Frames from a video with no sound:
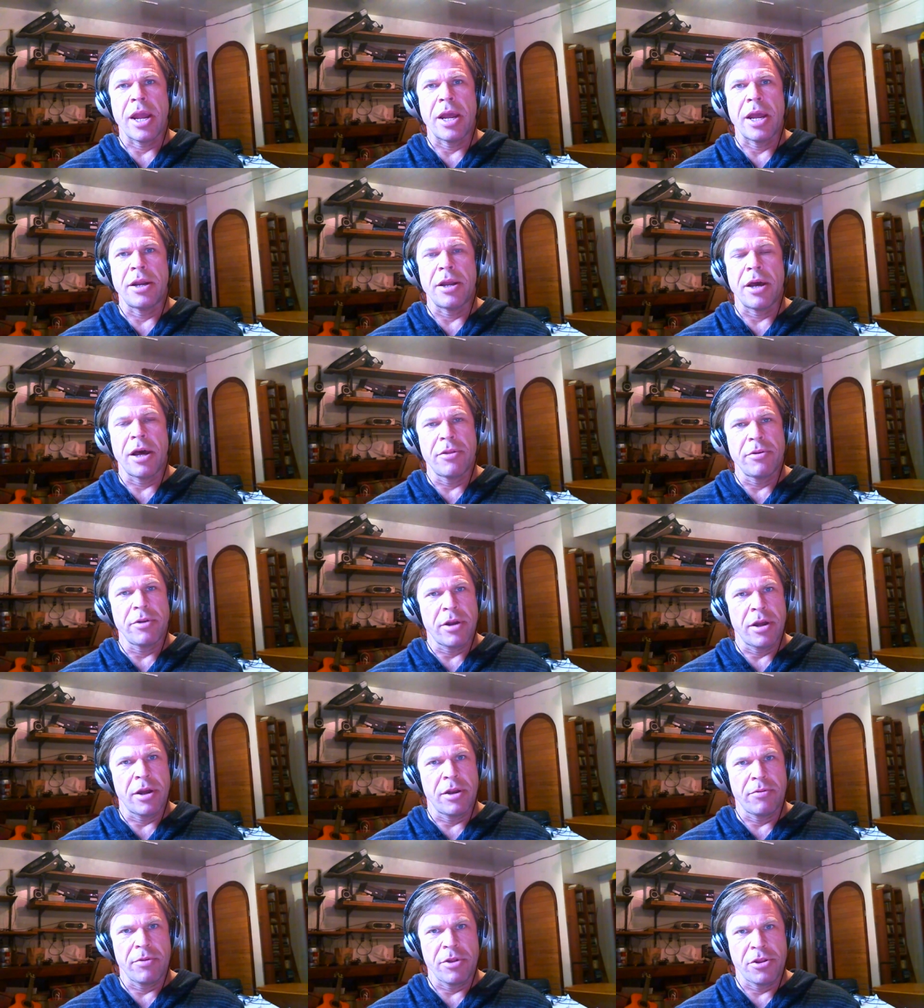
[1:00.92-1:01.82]
And other
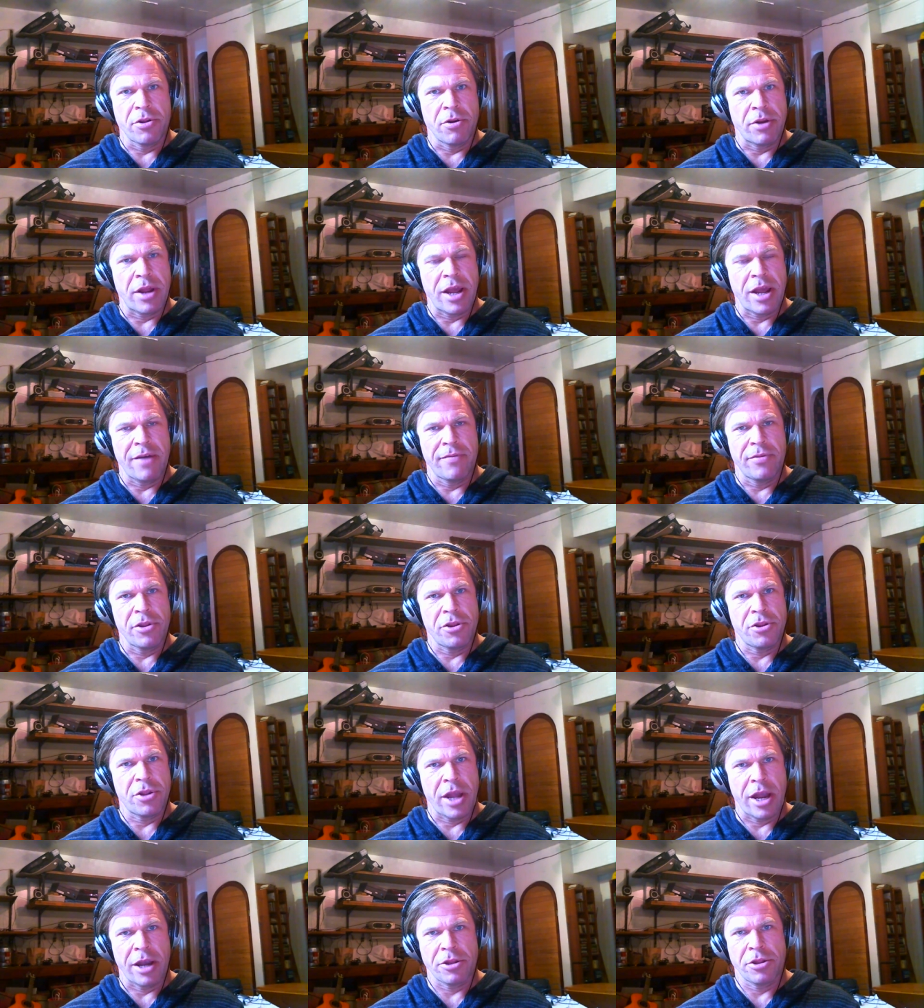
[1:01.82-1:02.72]
countries don't have
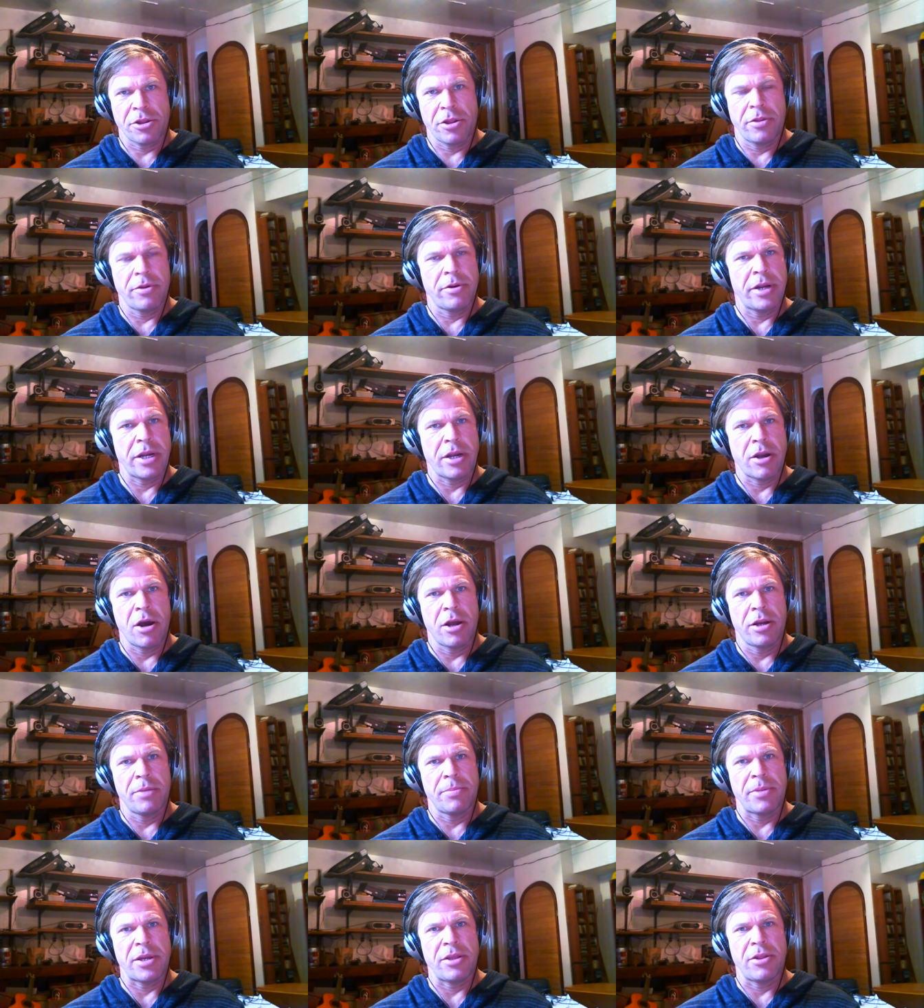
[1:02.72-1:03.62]
this tax on their
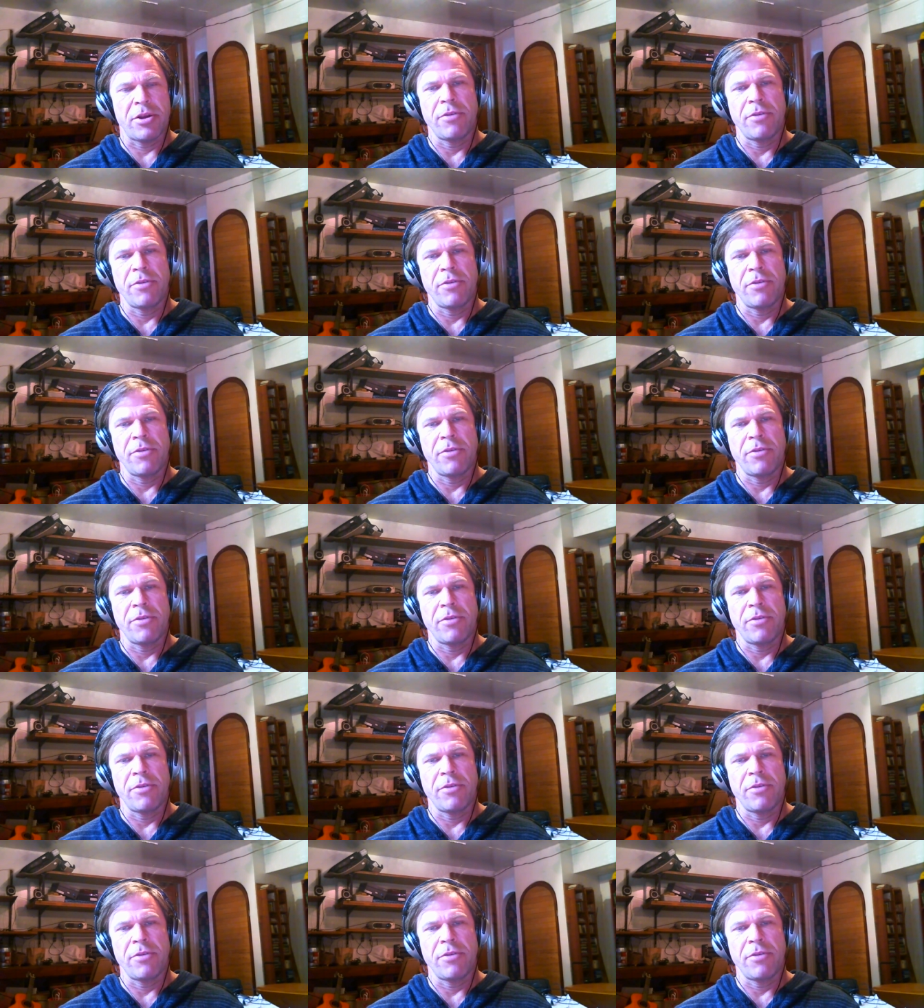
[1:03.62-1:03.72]
economy.